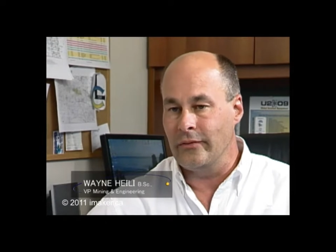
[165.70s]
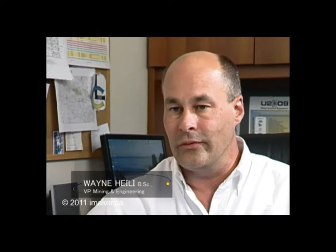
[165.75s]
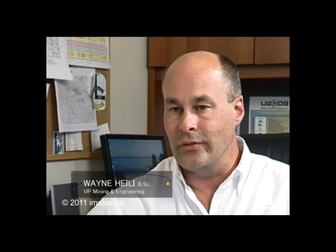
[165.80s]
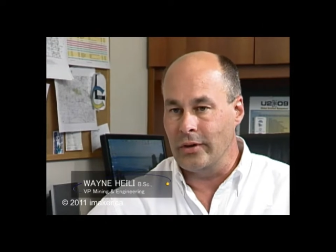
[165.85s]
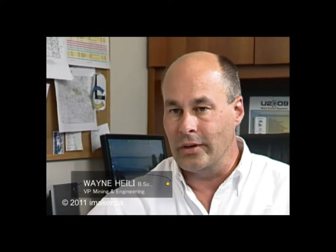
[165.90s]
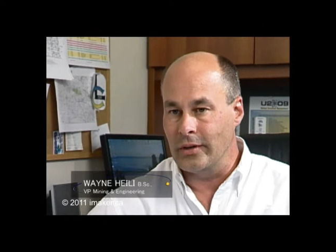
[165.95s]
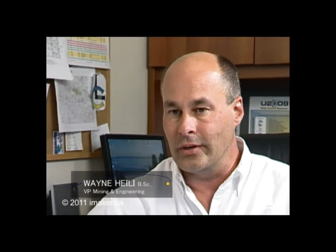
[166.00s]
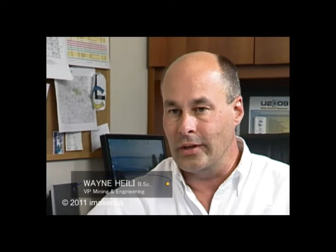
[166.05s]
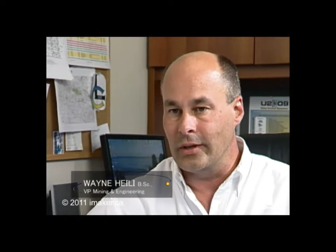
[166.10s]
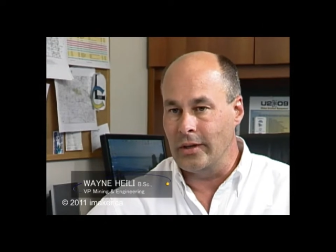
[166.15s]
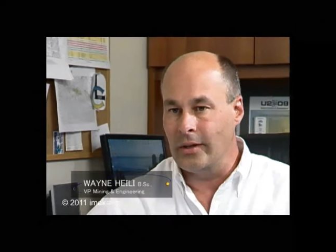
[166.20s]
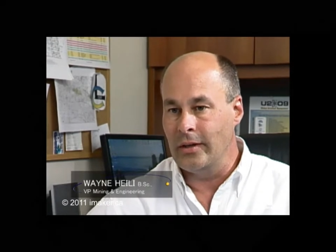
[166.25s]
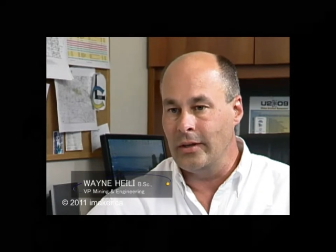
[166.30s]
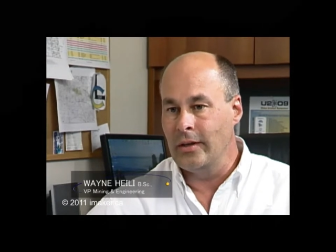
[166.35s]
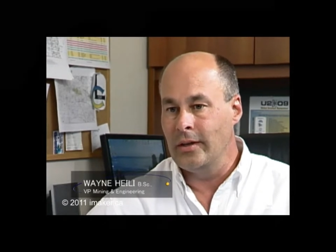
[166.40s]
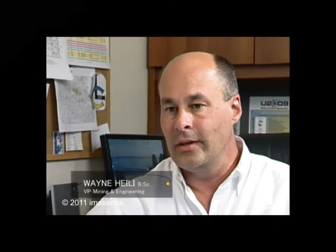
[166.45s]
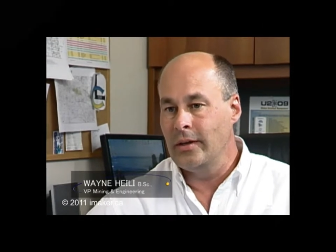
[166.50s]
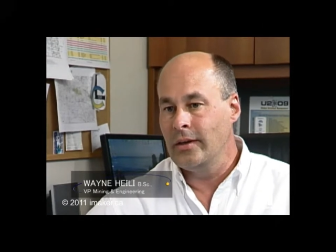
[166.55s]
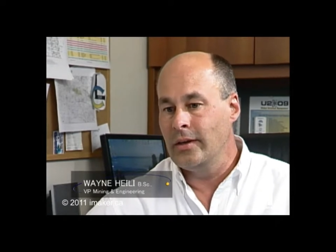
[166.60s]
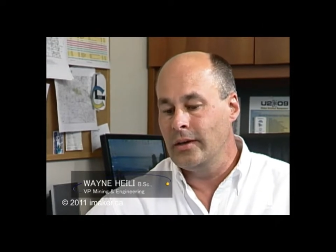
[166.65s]
friendly.
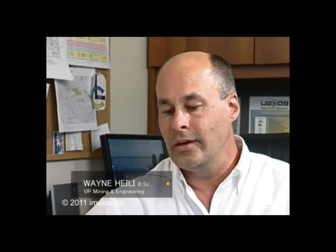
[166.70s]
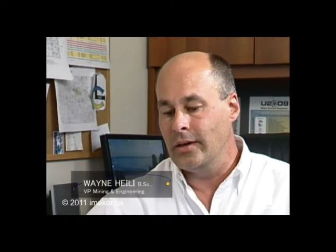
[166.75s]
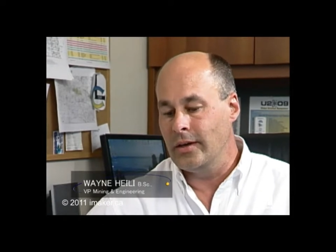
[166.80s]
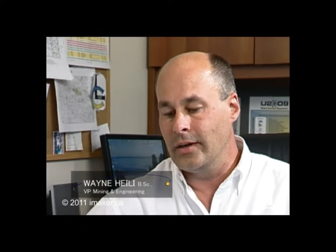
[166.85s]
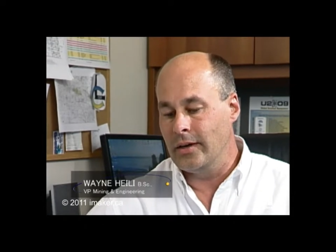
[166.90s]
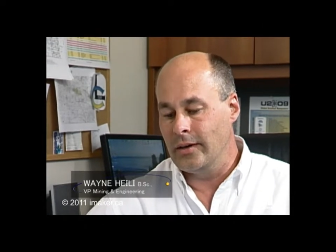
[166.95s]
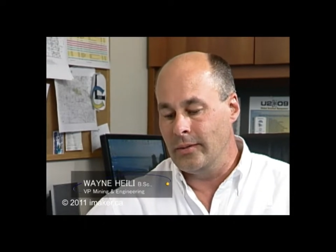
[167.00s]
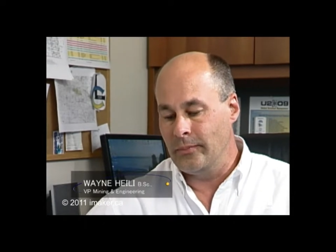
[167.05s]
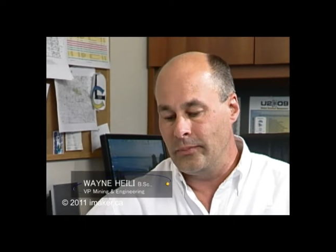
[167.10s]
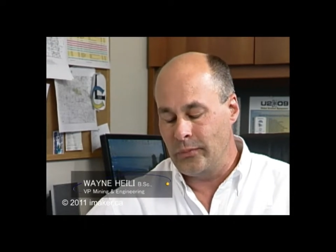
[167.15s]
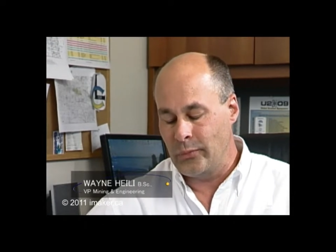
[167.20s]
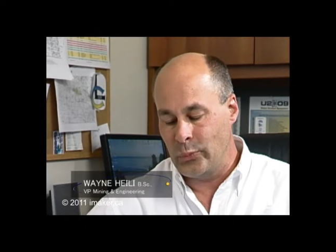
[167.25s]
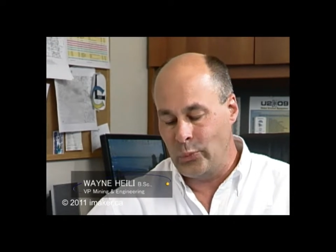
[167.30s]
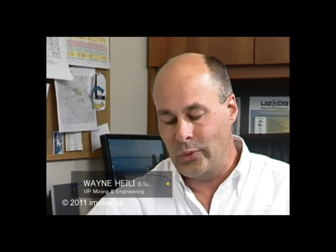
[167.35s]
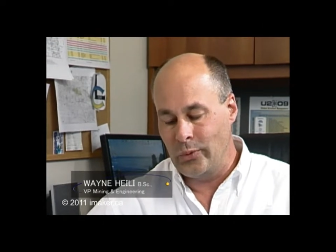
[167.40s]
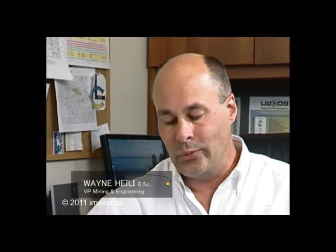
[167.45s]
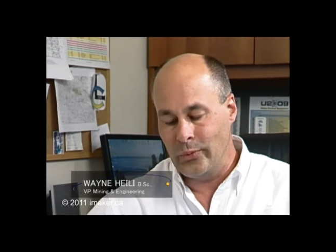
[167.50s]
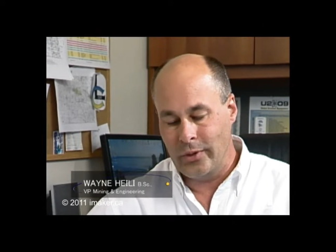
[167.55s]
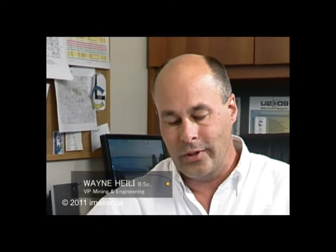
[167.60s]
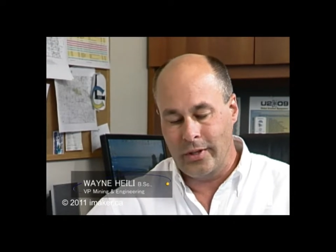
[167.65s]
Um,
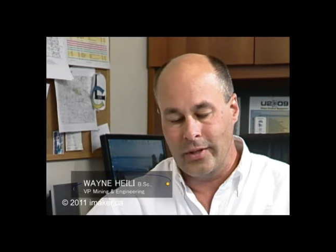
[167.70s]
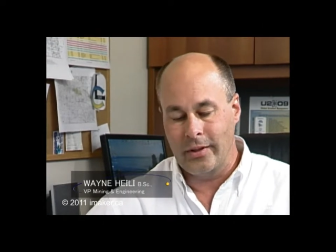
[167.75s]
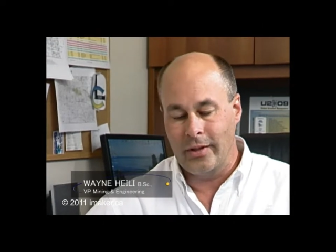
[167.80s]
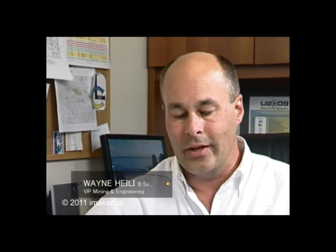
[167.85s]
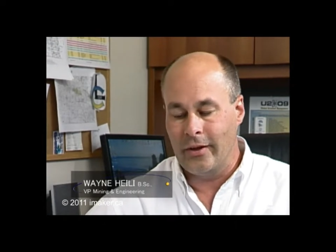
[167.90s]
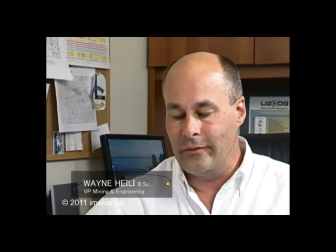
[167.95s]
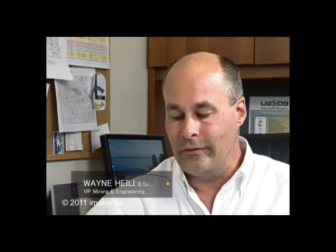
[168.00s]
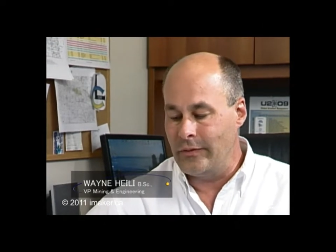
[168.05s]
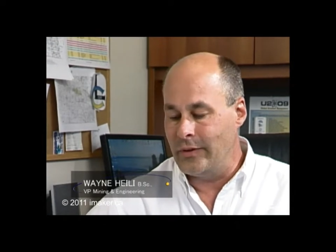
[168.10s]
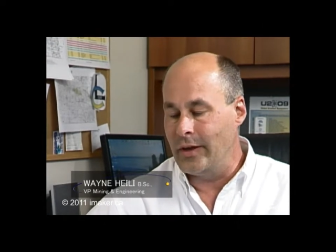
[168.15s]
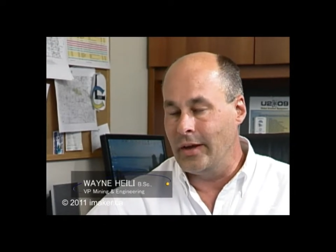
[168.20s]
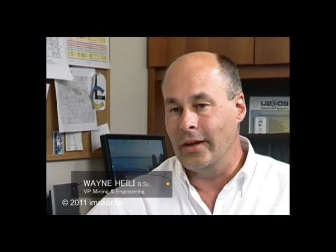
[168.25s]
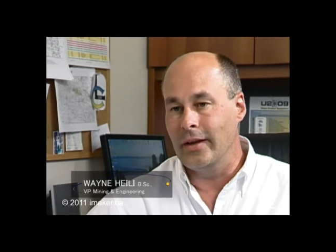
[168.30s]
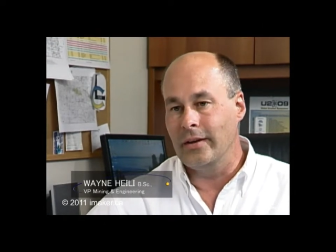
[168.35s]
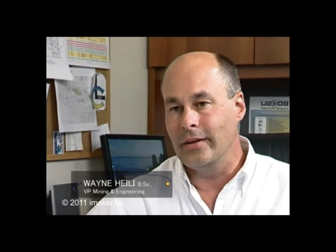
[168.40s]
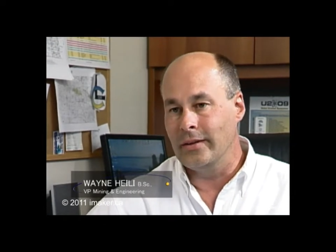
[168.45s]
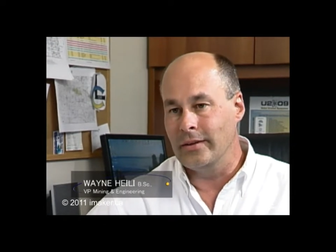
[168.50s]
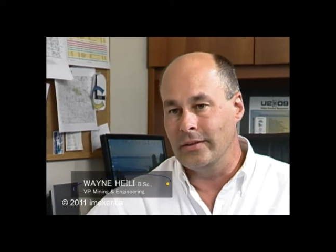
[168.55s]
we really love that.